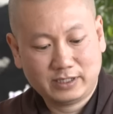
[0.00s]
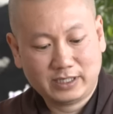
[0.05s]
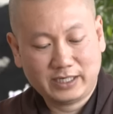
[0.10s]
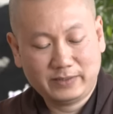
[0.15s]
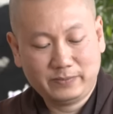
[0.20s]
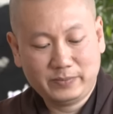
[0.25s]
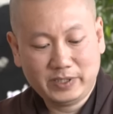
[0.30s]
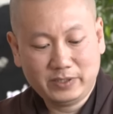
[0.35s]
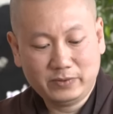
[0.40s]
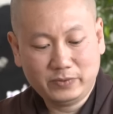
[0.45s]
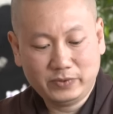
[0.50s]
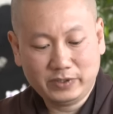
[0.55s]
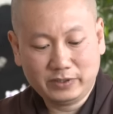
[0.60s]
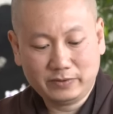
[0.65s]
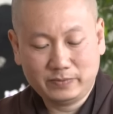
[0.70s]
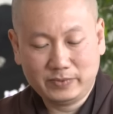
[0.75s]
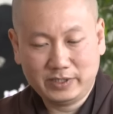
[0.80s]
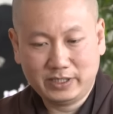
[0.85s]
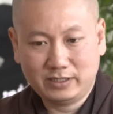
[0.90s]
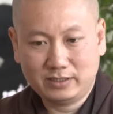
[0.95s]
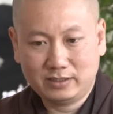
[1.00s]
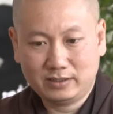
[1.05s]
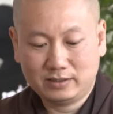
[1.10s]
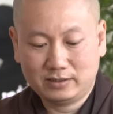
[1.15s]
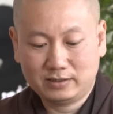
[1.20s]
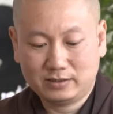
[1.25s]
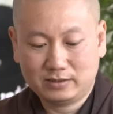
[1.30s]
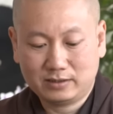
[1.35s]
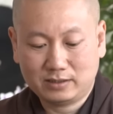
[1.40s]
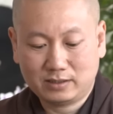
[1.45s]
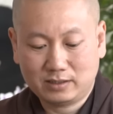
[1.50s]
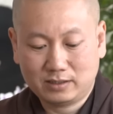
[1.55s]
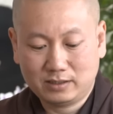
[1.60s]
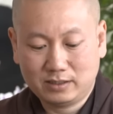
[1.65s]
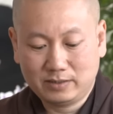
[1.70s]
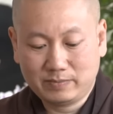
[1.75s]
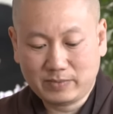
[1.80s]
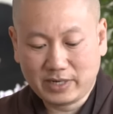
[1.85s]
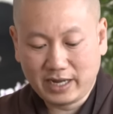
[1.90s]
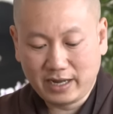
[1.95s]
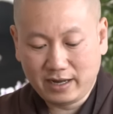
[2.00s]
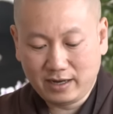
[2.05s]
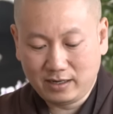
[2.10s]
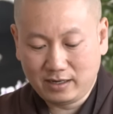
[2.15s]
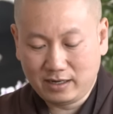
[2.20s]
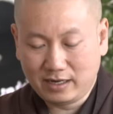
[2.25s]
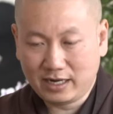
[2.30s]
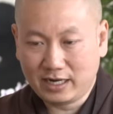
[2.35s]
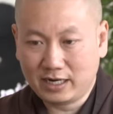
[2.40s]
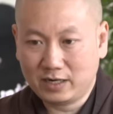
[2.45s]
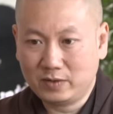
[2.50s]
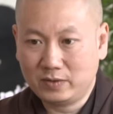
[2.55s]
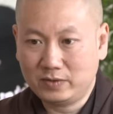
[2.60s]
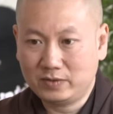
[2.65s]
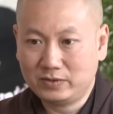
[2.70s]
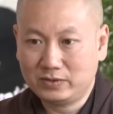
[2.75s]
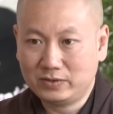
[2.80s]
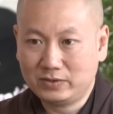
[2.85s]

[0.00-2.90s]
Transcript: and be with me in my hand now,